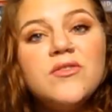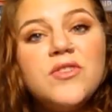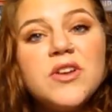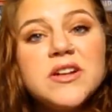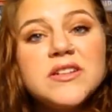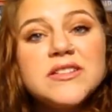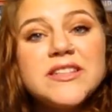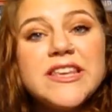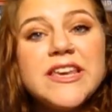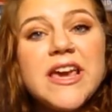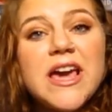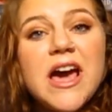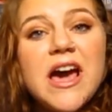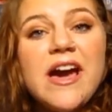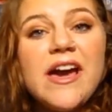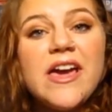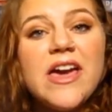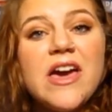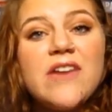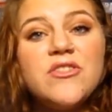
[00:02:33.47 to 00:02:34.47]
Firstly,
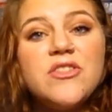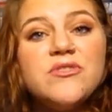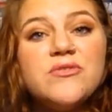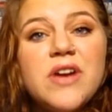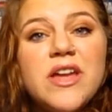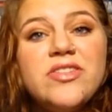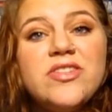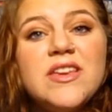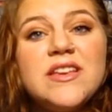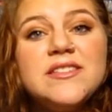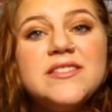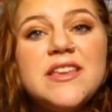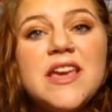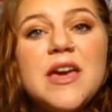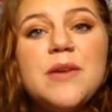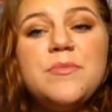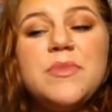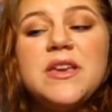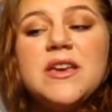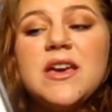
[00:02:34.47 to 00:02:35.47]
I haven't read this
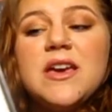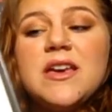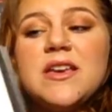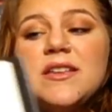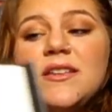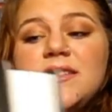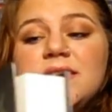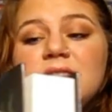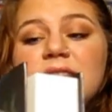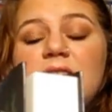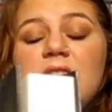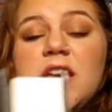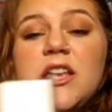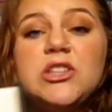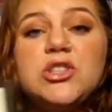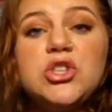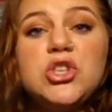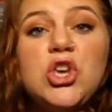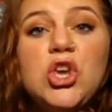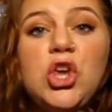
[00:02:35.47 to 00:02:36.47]
yet because
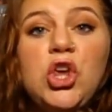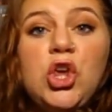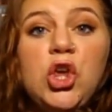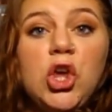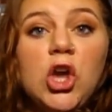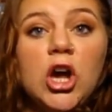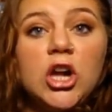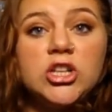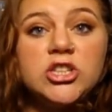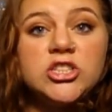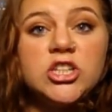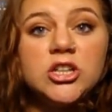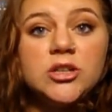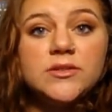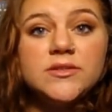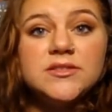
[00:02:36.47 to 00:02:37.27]
it's huge.